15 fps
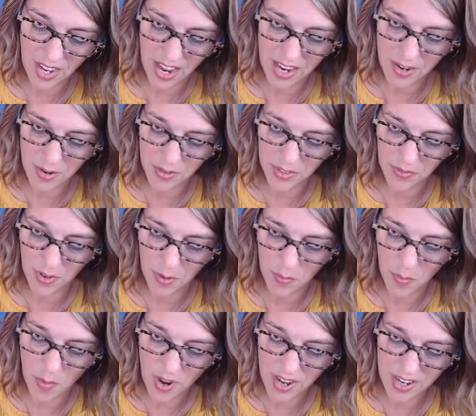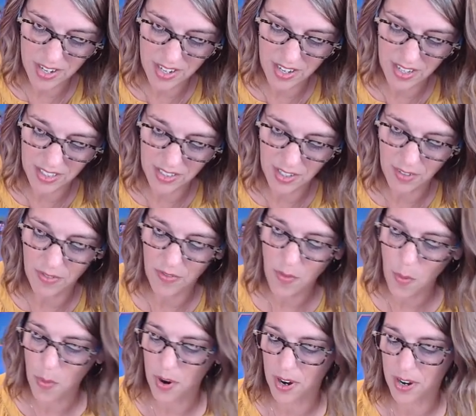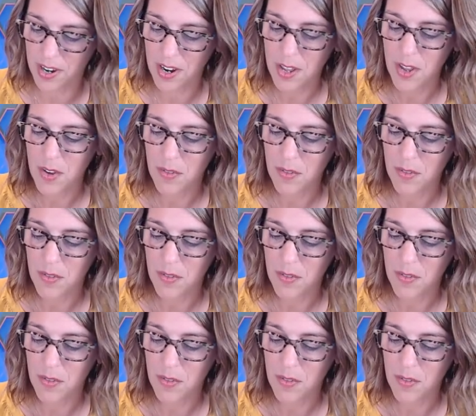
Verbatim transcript: I goes from 1 to 4.